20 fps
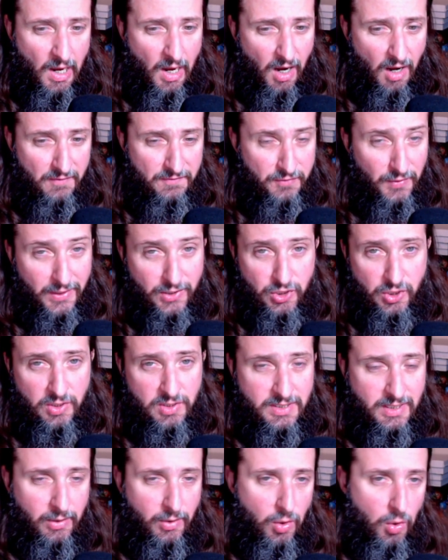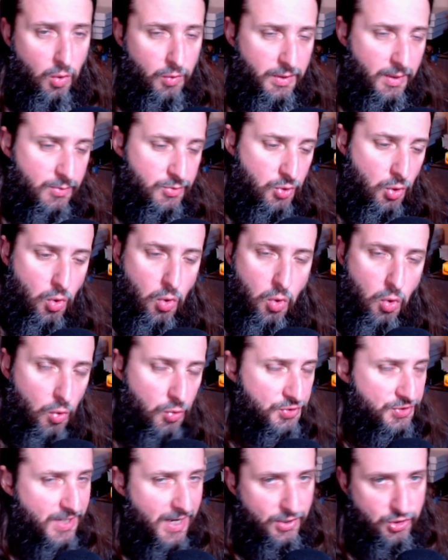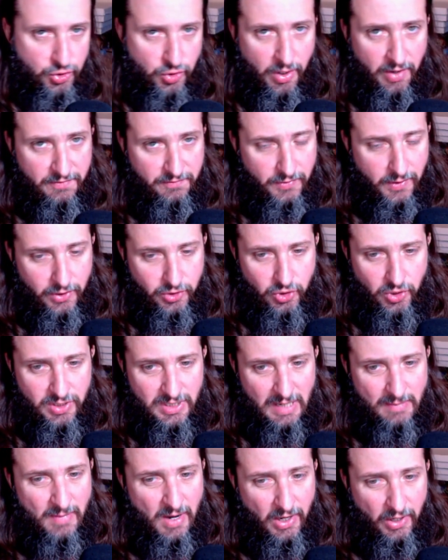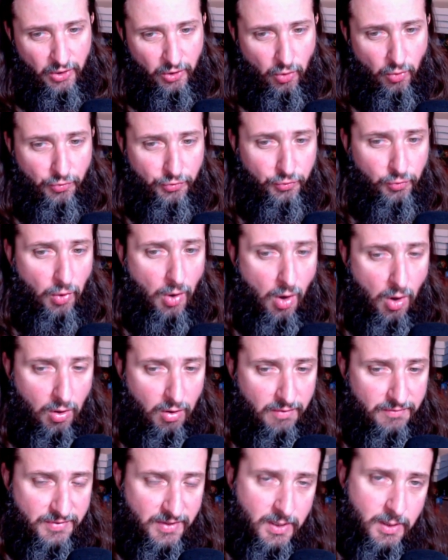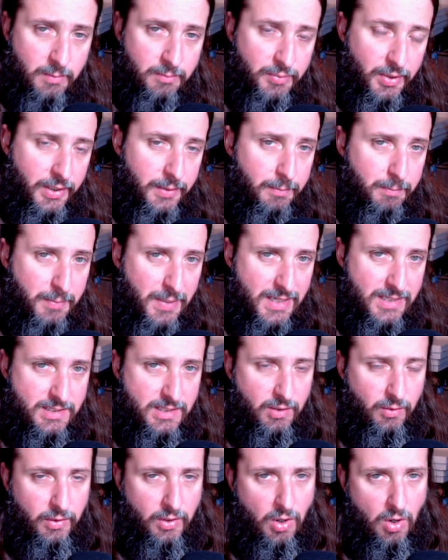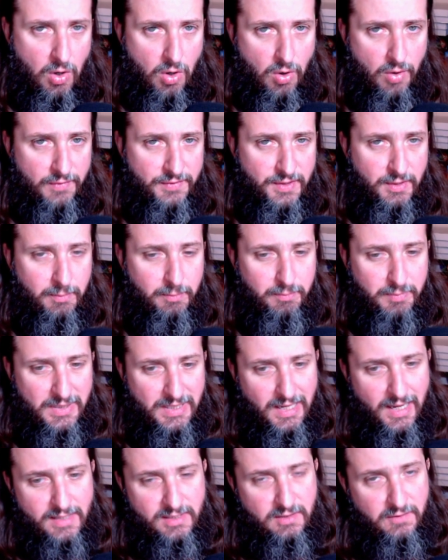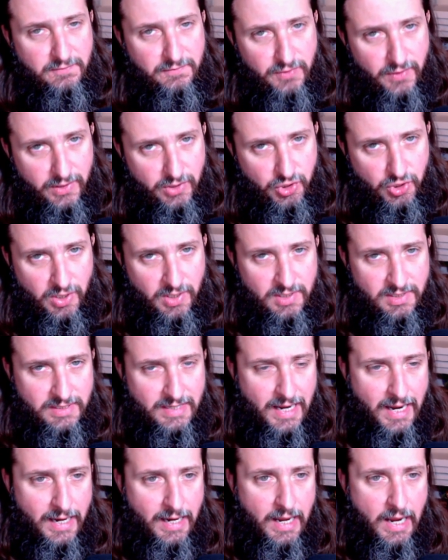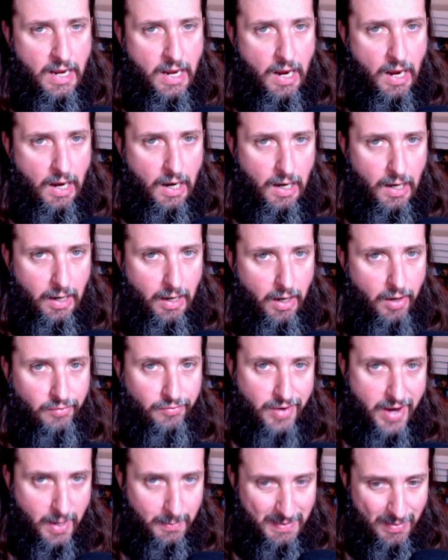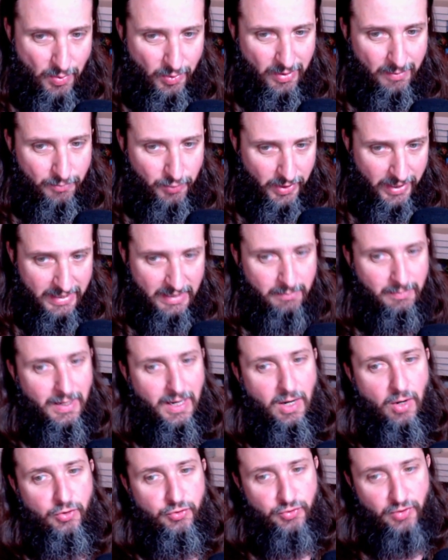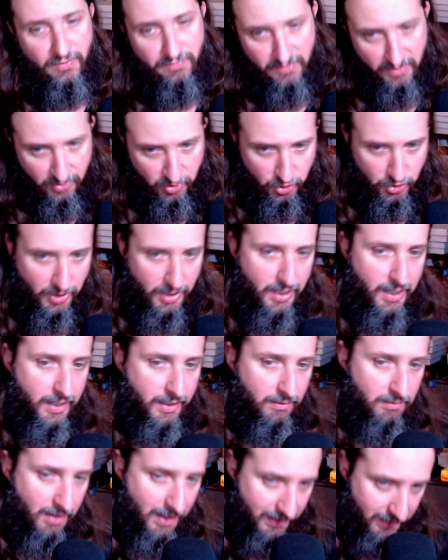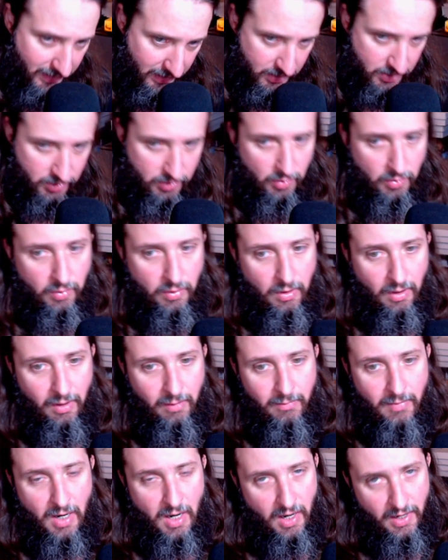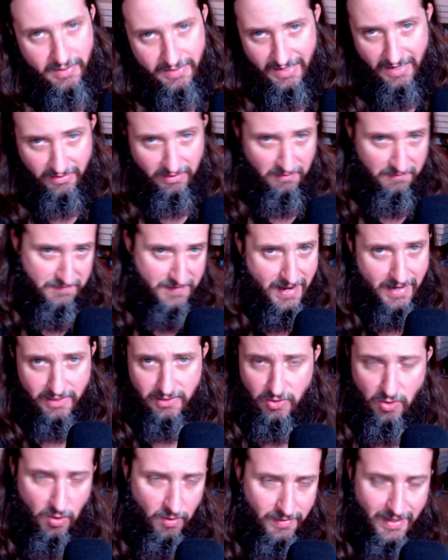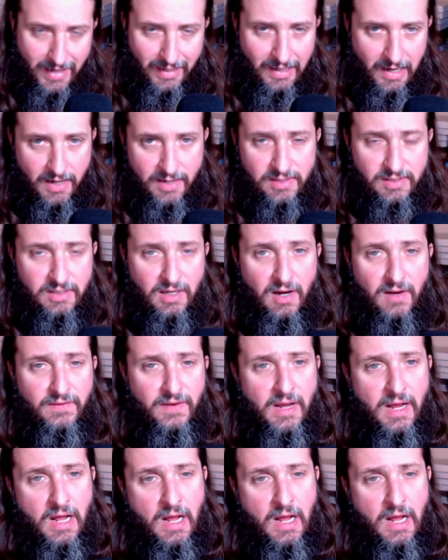Afflictions, there was a whole section on afflictions. I'm not going to go through all of them, but basically all of the BS afflictions that a lot of people complained about: Drifting Shade, Lightning Storm, on death effects, all that kind of stuff.